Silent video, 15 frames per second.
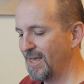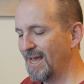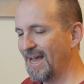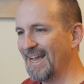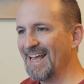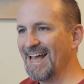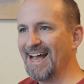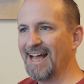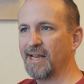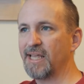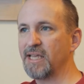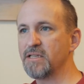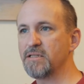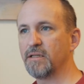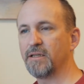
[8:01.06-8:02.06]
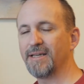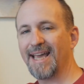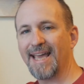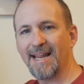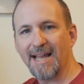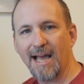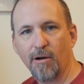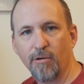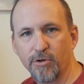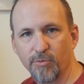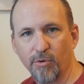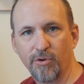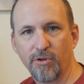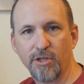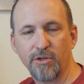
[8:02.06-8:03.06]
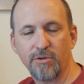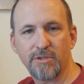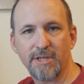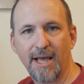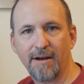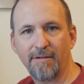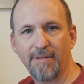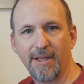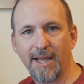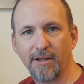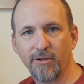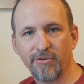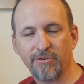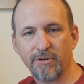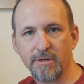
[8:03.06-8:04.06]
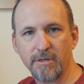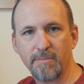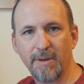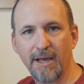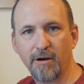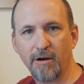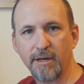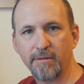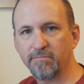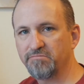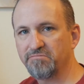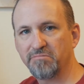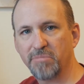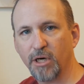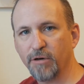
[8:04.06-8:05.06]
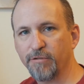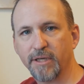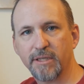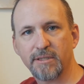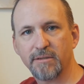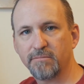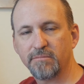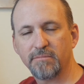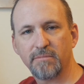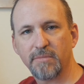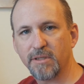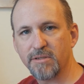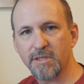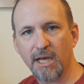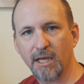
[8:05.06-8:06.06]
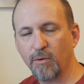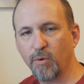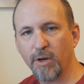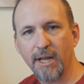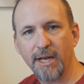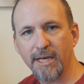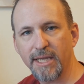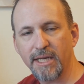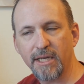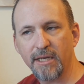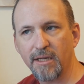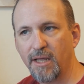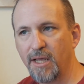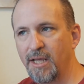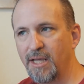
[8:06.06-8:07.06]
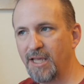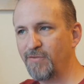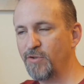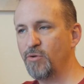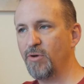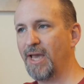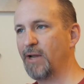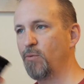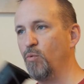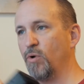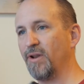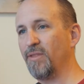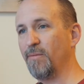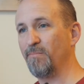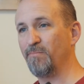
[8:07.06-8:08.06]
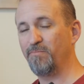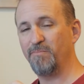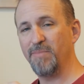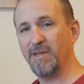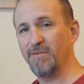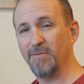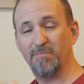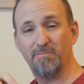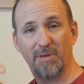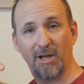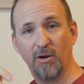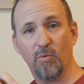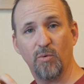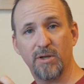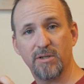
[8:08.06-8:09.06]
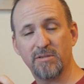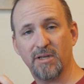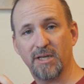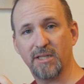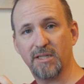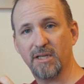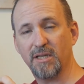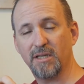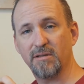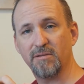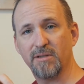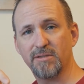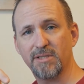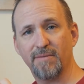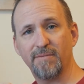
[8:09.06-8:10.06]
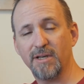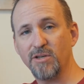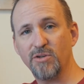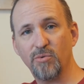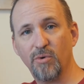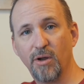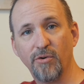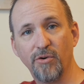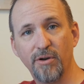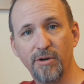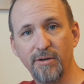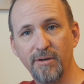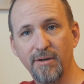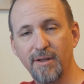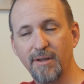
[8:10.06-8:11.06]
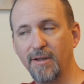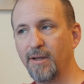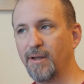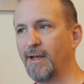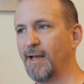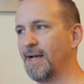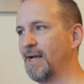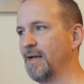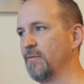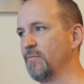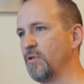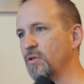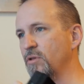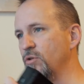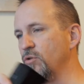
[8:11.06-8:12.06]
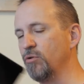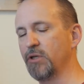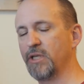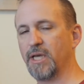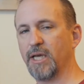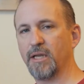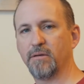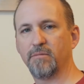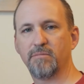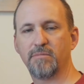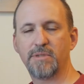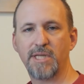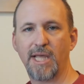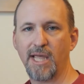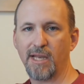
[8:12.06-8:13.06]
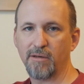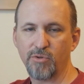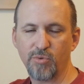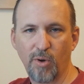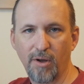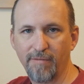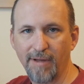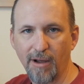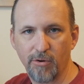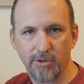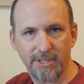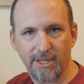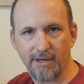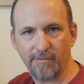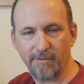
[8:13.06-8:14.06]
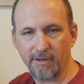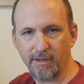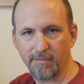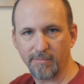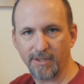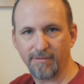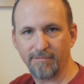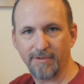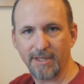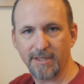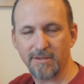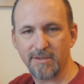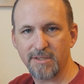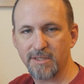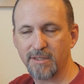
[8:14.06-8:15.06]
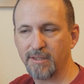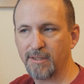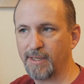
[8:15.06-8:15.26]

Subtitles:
I got easily 8 hours worth of use out of that L series battery. Perfect, exactly what I needed. If you had one of the even bigger ones like the 7200, you'd get 10-12 hours out of it, I'm convinced.